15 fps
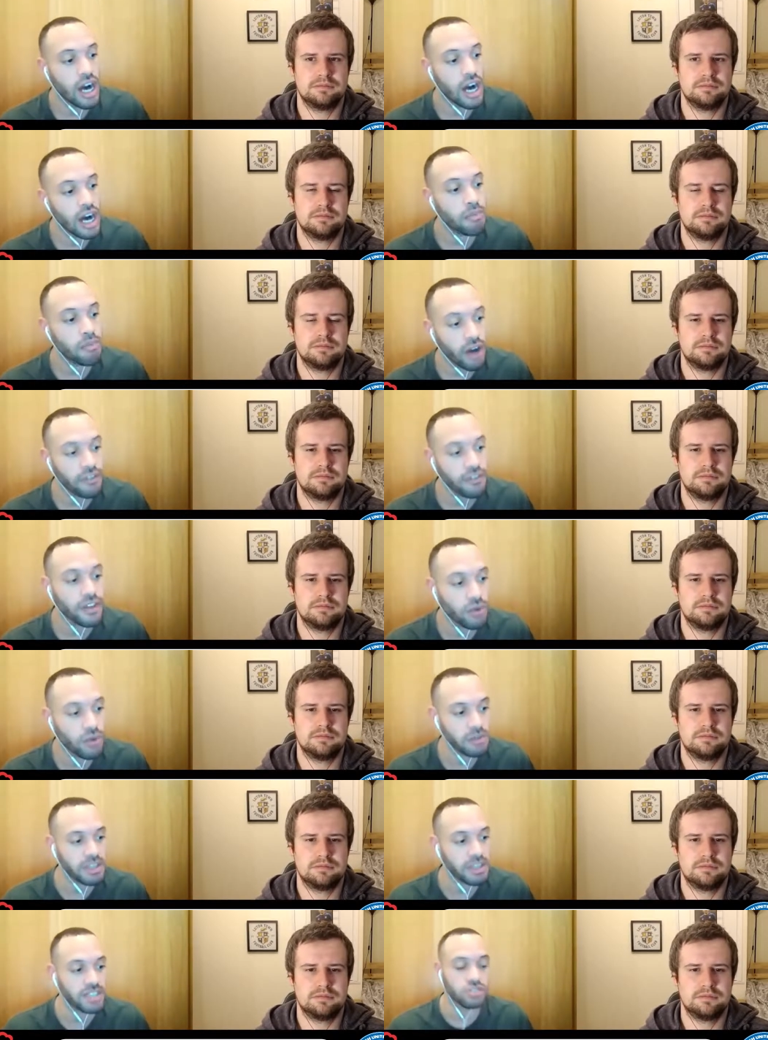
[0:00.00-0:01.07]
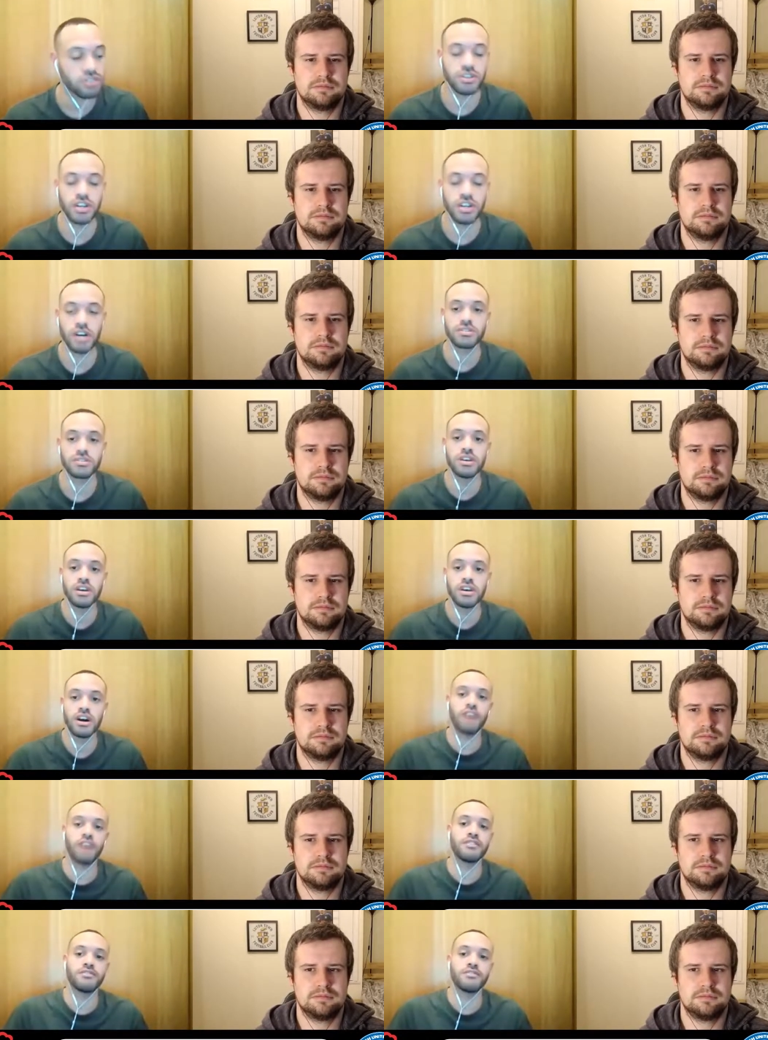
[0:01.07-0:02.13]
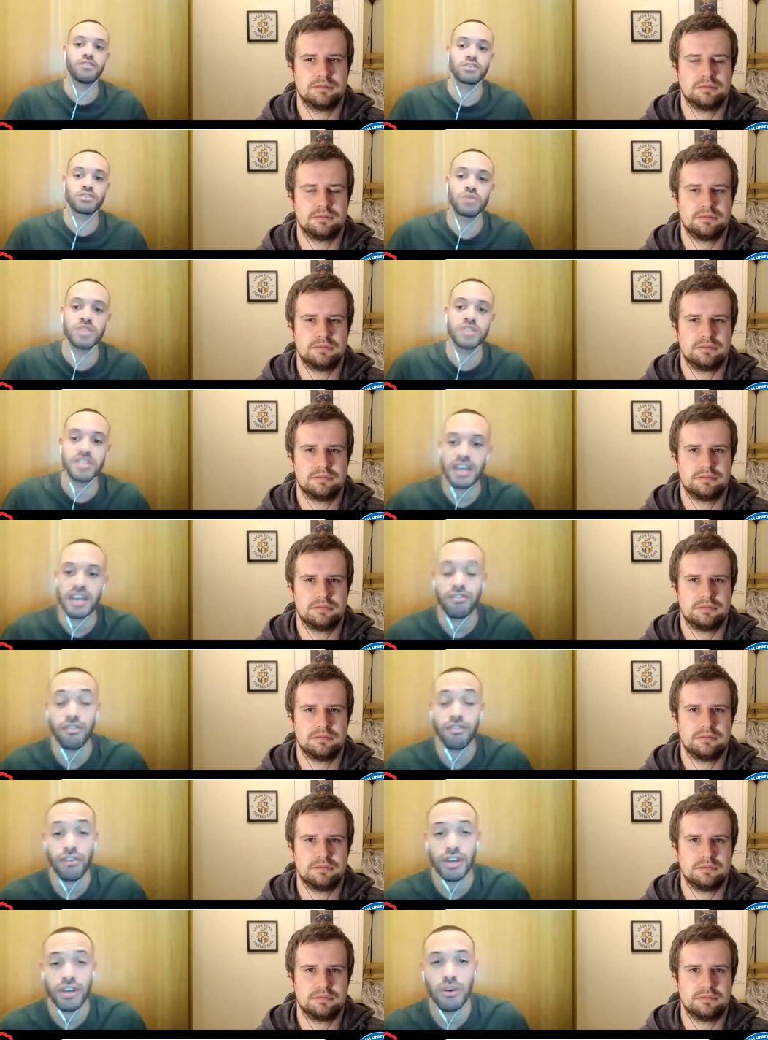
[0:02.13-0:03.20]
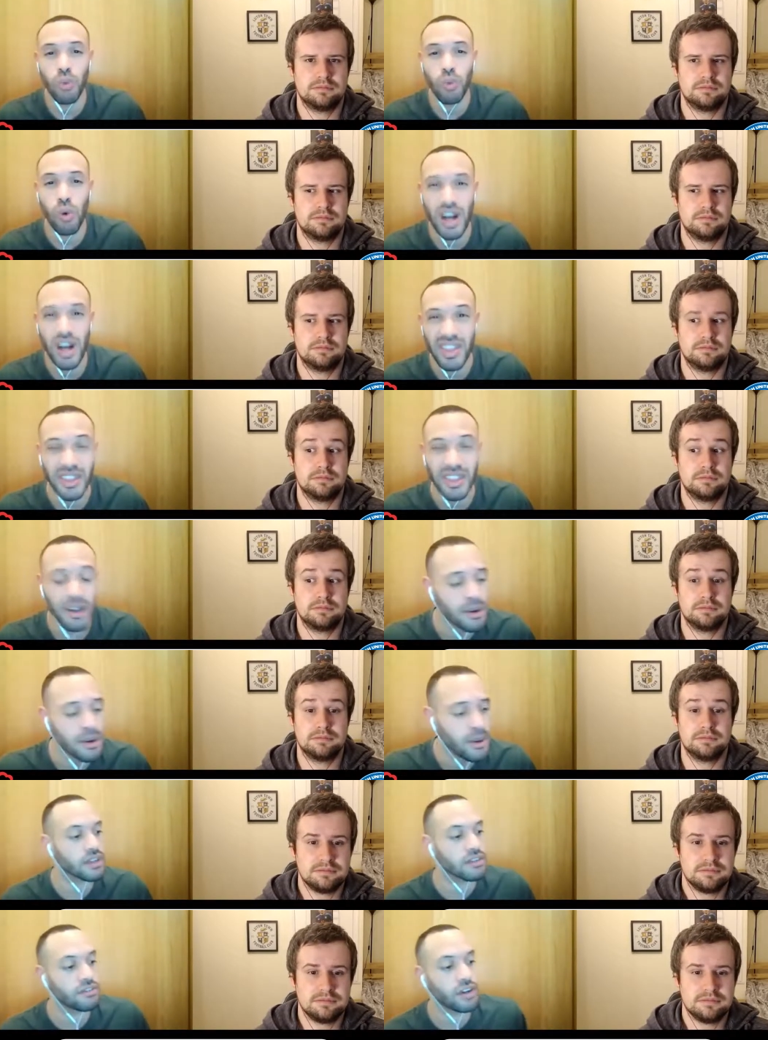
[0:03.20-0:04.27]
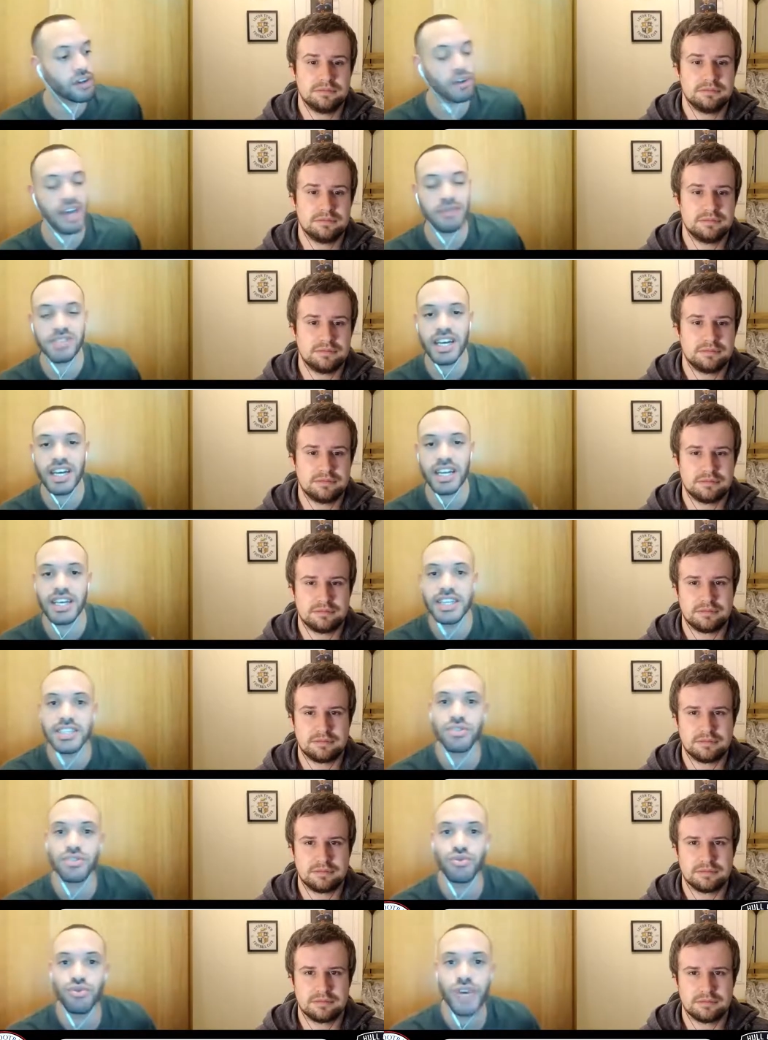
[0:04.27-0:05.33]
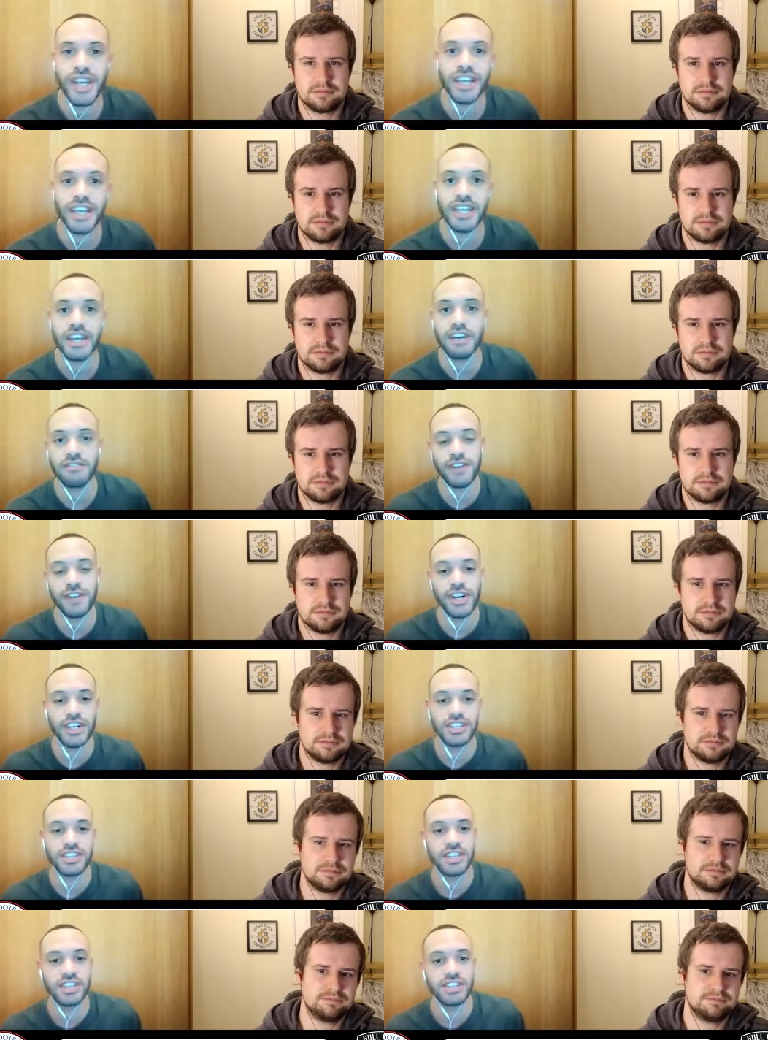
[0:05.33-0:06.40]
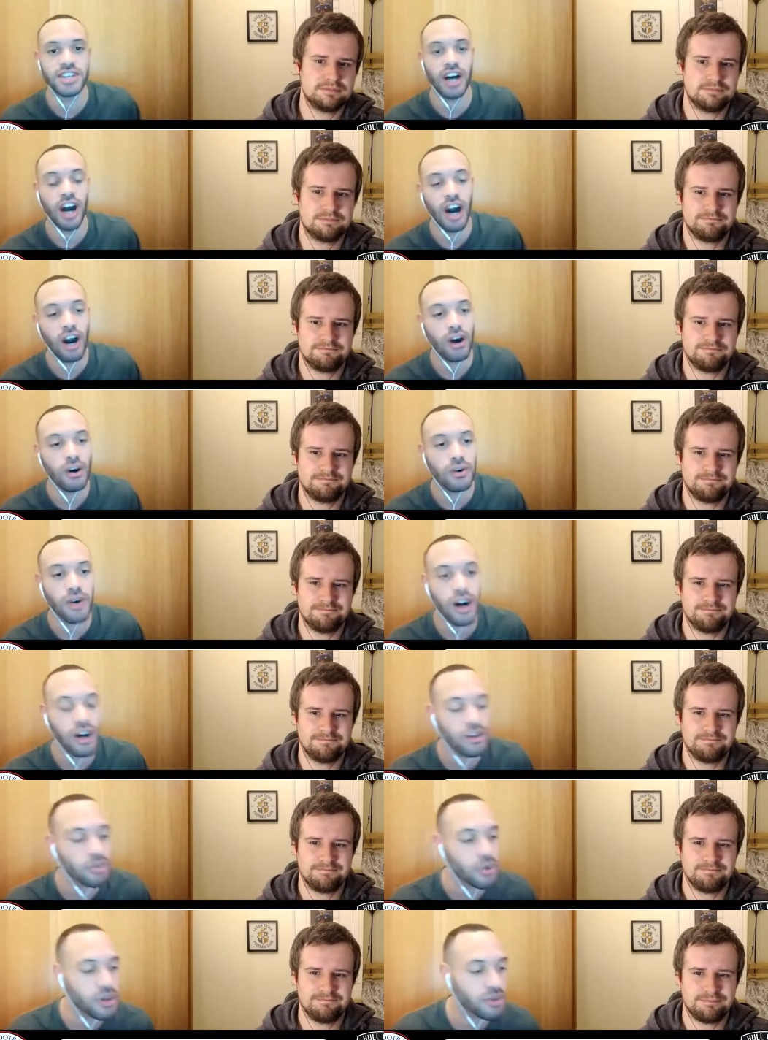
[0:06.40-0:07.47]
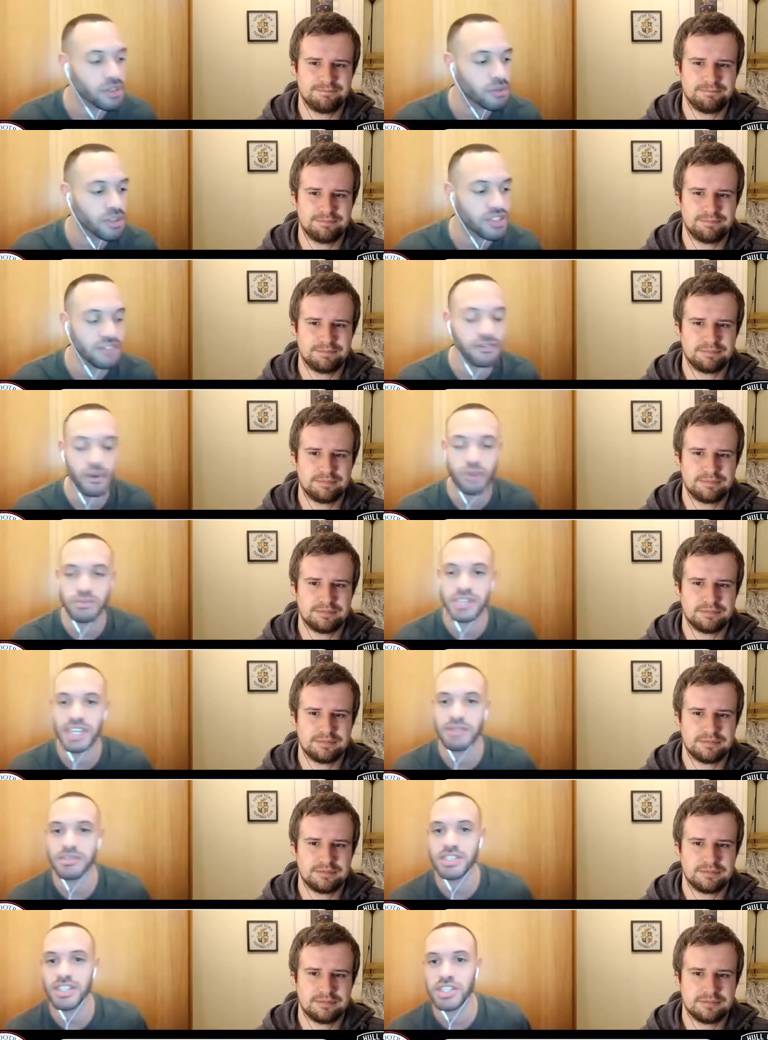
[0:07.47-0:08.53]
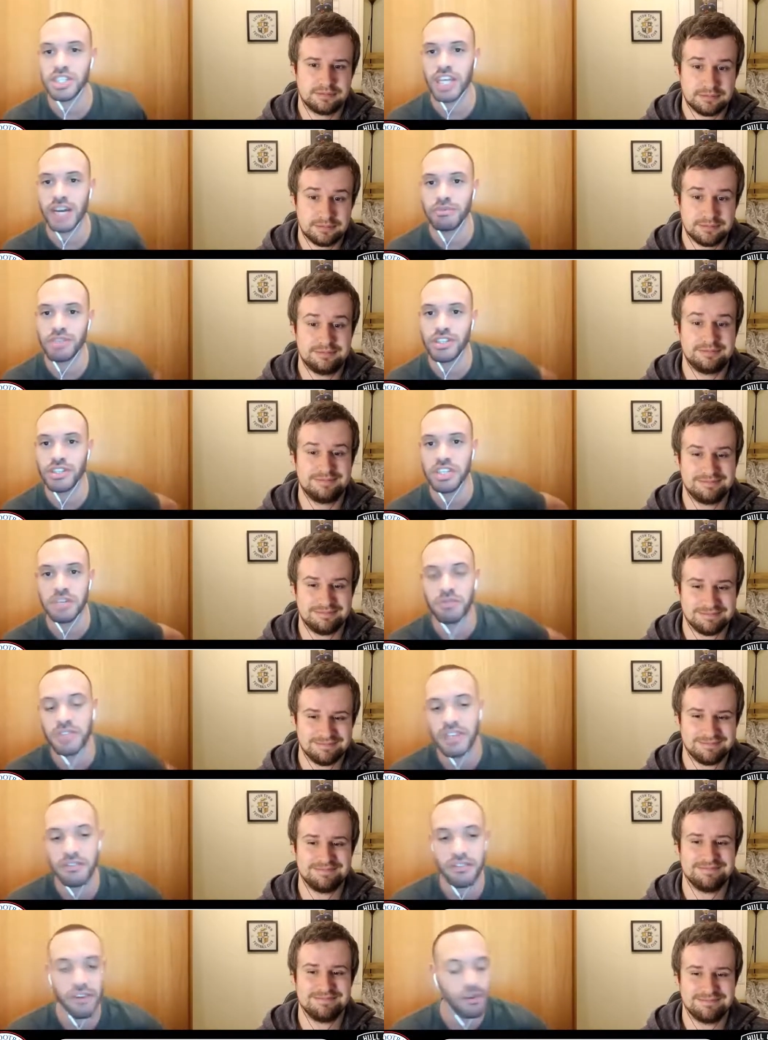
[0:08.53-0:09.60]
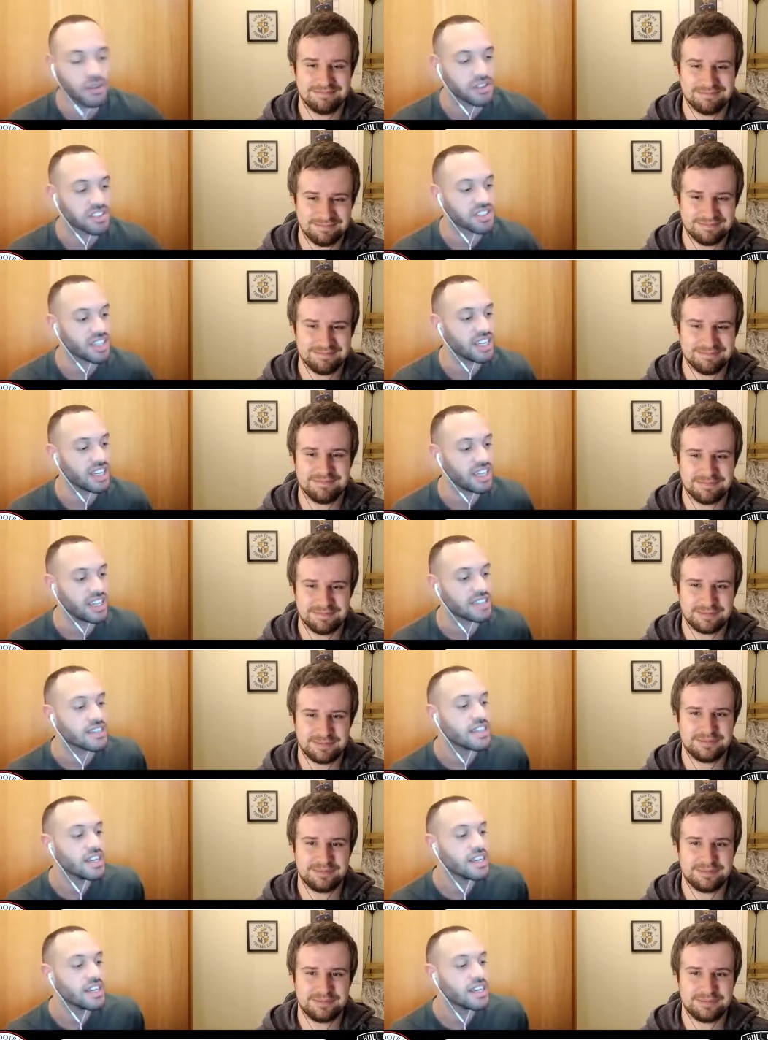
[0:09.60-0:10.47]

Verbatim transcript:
Speaker 1: But I think they will go back to scoring goals. I think Forest will win this game 3-1. Final game on Saturday. It is Reading versus Hull. Hull, probably one of the most informed teams in the Championship. We never thought we'd say that